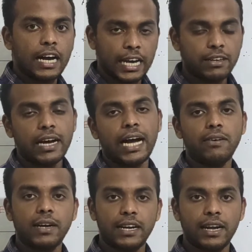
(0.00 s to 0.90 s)
I
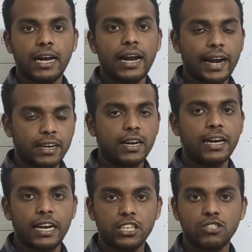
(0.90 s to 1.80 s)
have added an
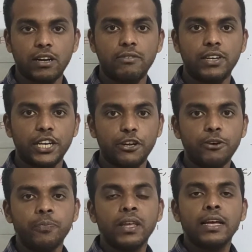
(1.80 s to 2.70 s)
additional
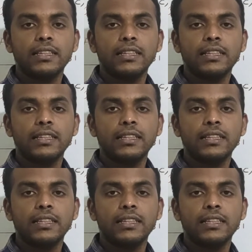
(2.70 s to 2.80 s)
video